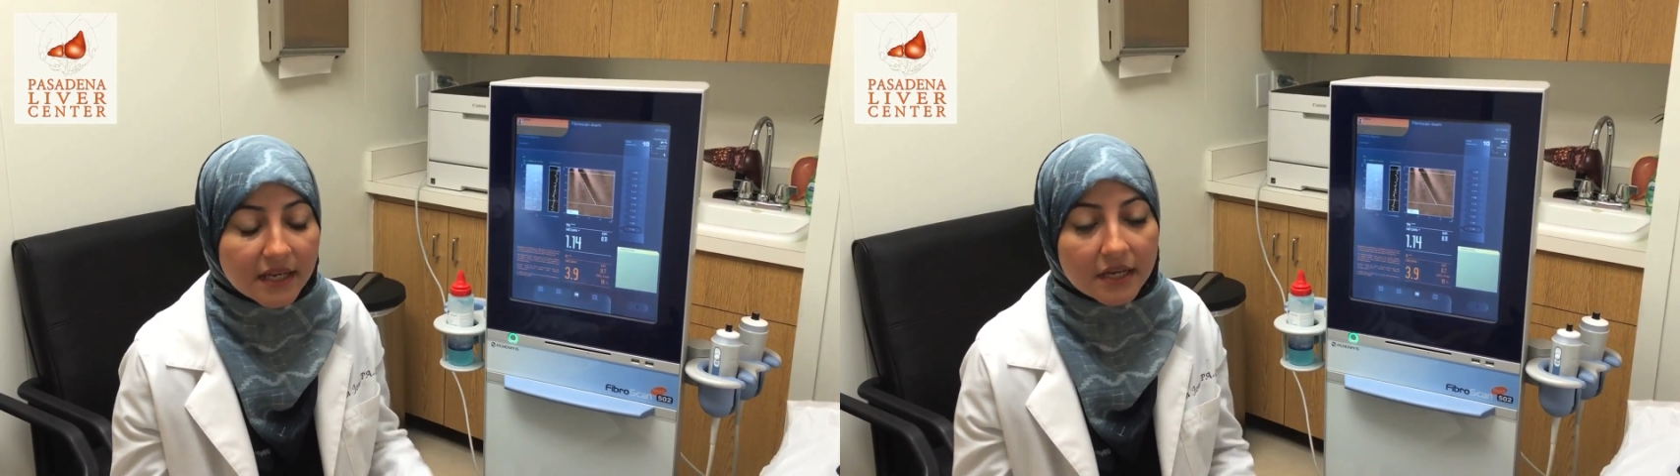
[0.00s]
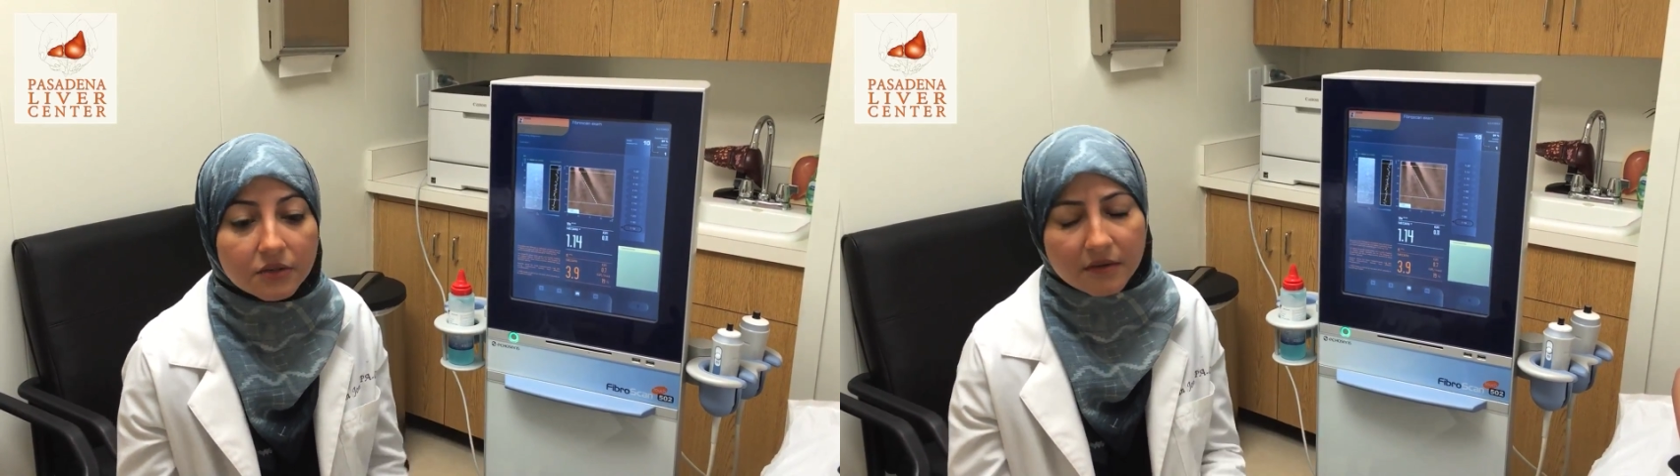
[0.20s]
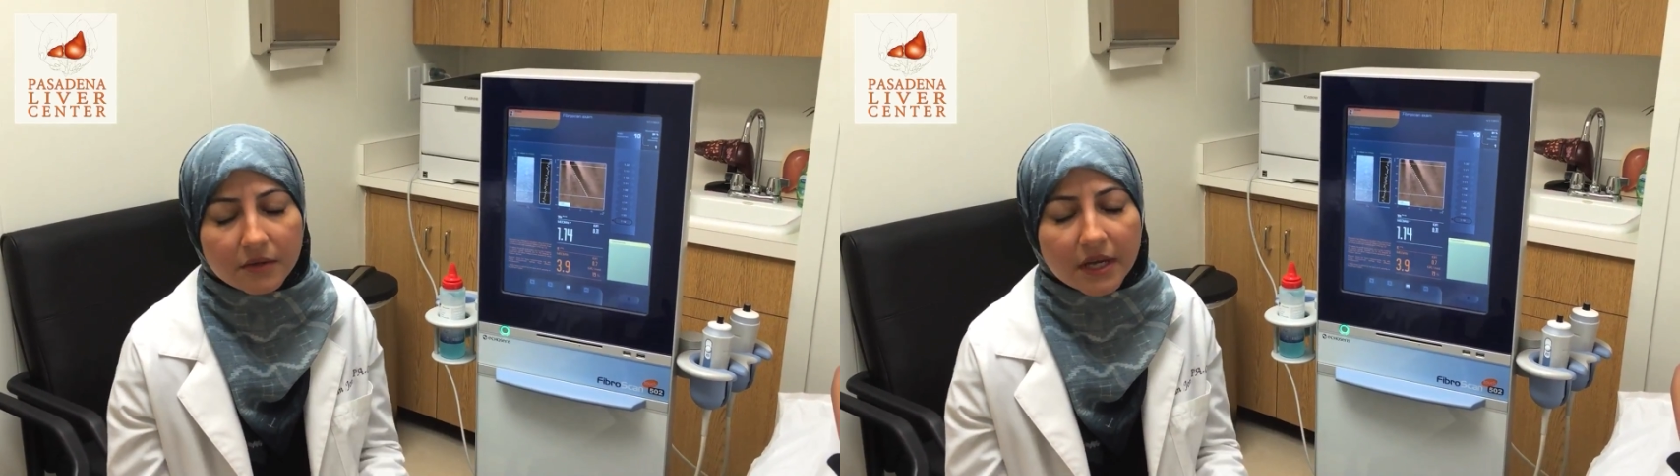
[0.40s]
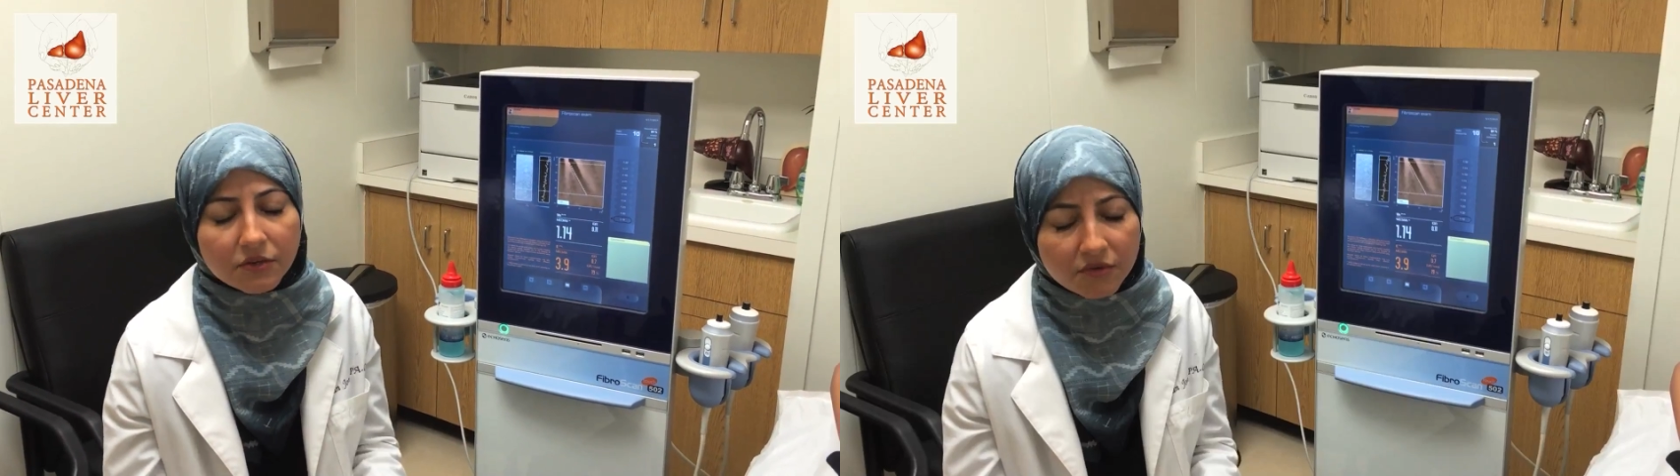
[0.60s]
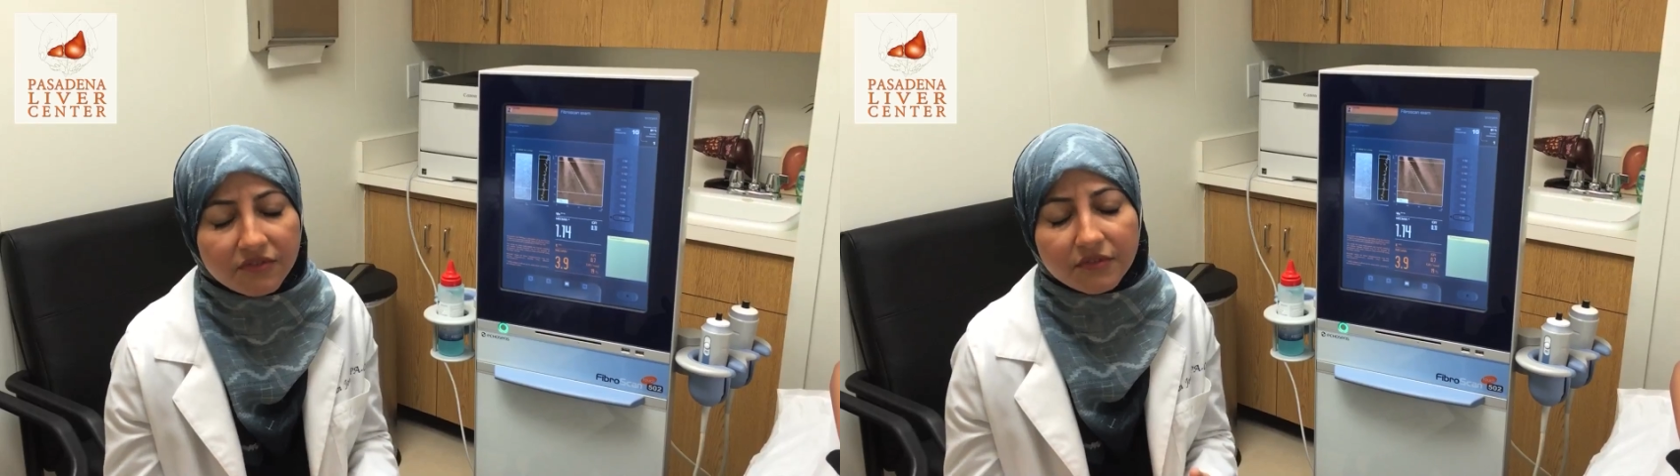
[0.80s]
that I
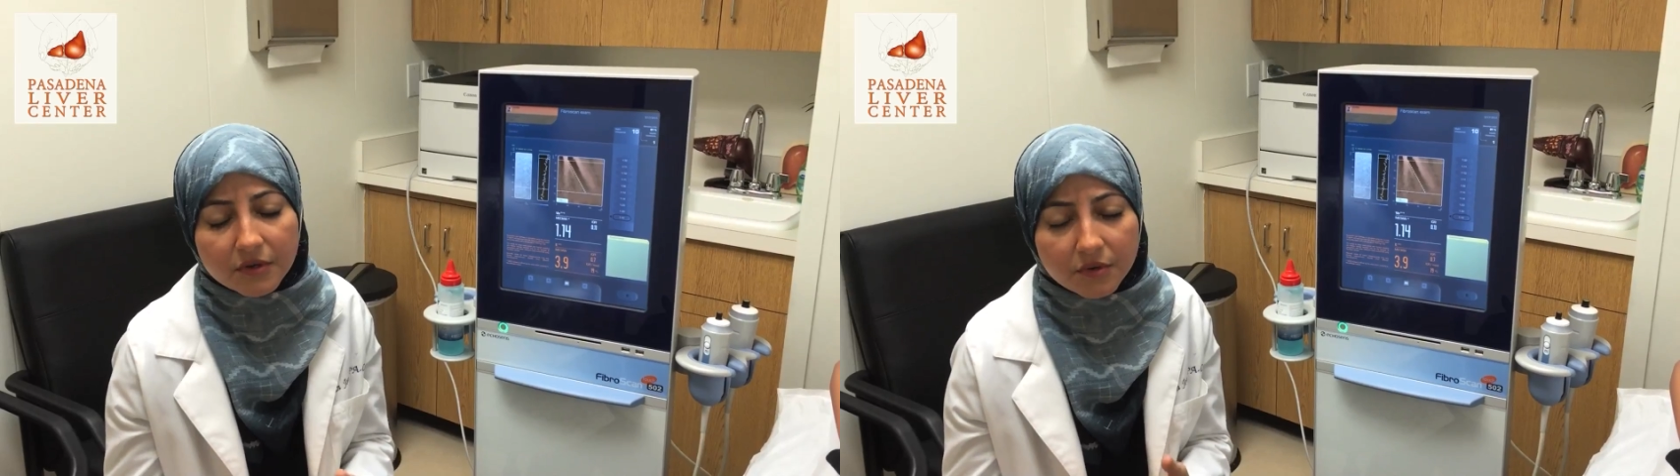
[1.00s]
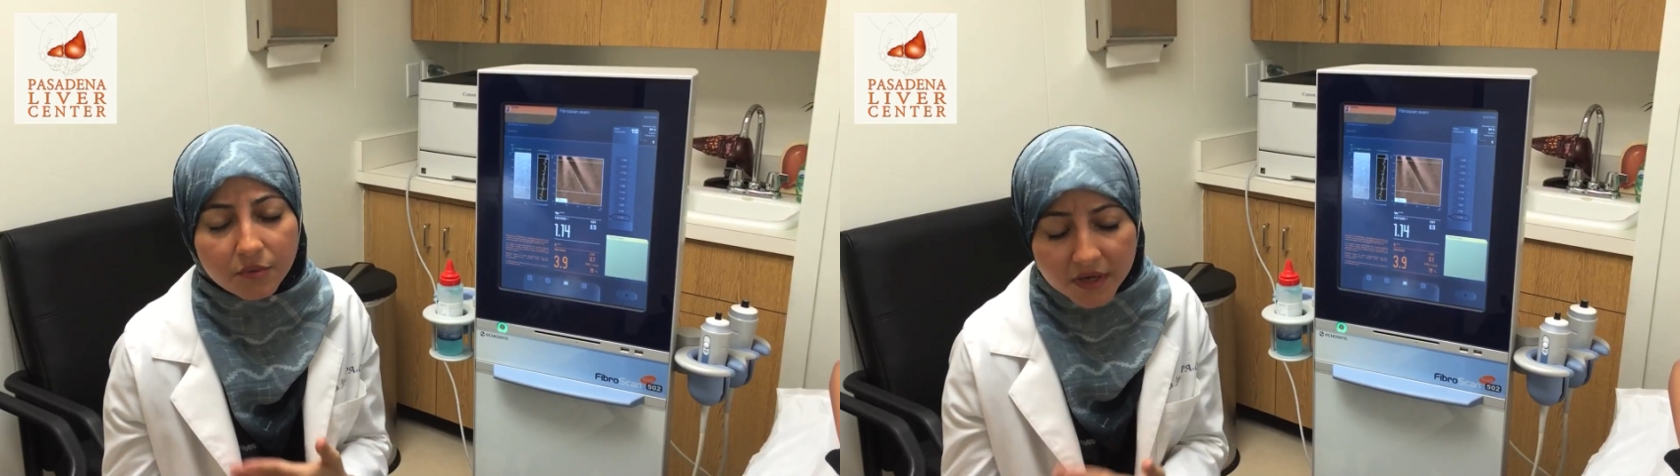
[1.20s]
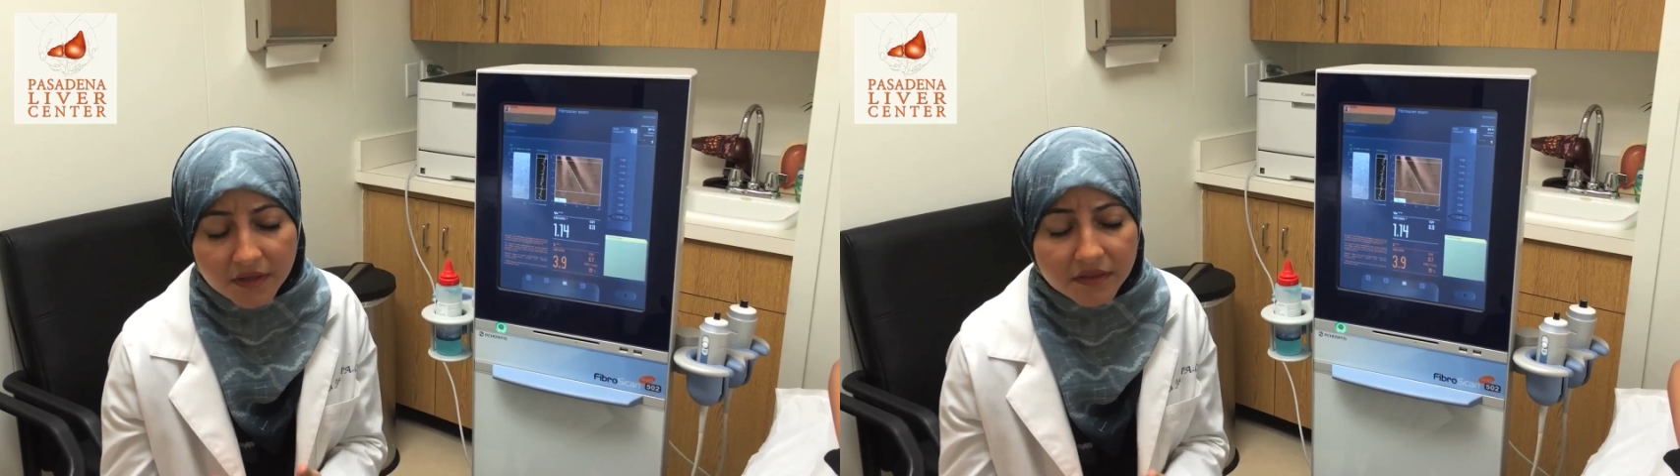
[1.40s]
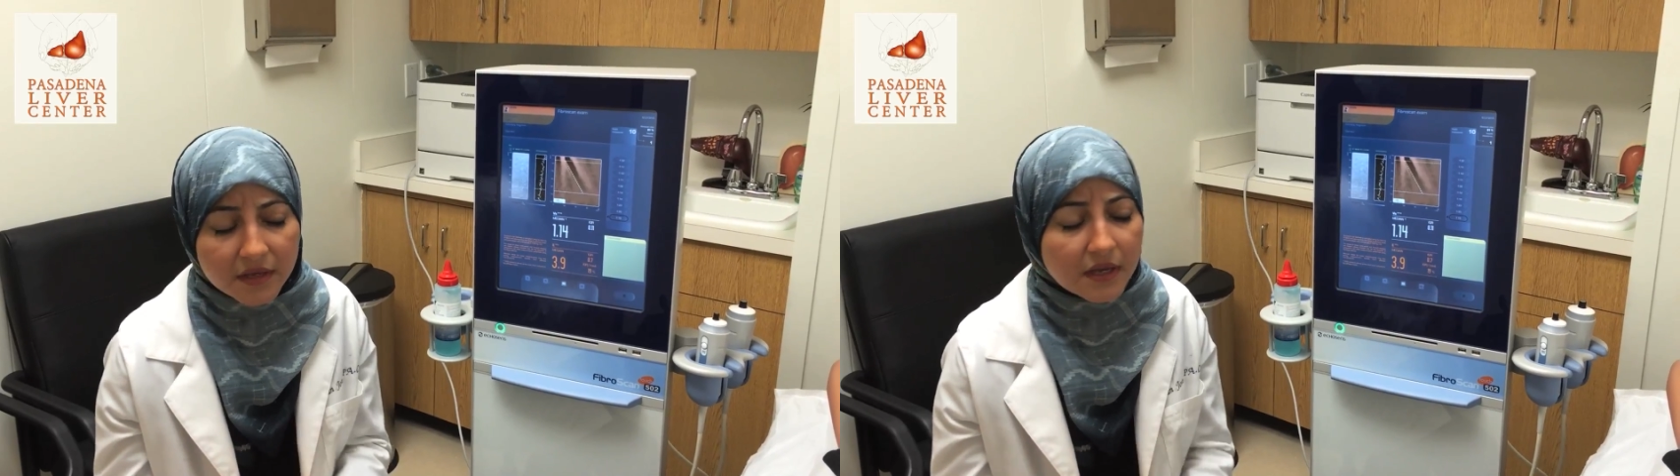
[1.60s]
go with.